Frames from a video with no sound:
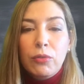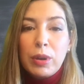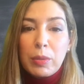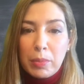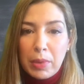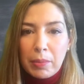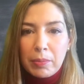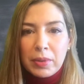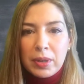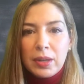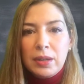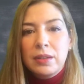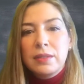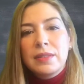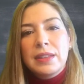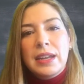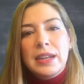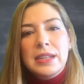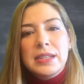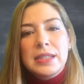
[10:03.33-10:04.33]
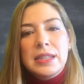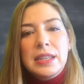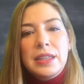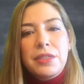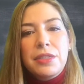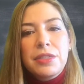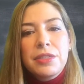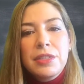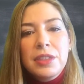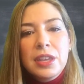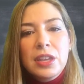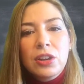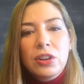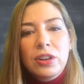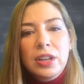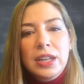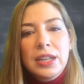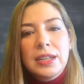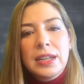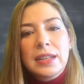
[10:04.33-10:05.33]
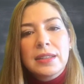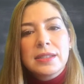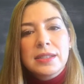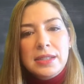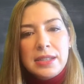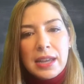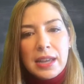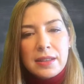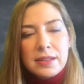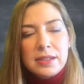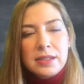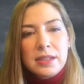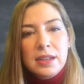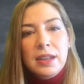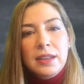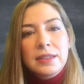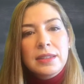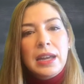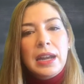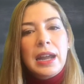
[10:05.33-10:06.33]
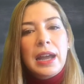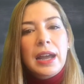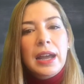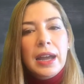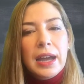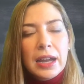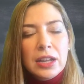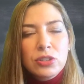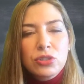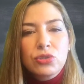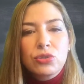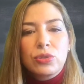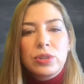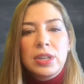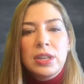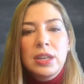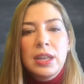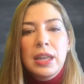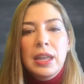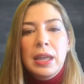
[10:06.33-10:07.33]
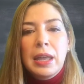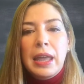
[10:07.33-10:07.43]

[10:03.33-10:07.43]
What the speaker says: Remember, that is the theory that says that a country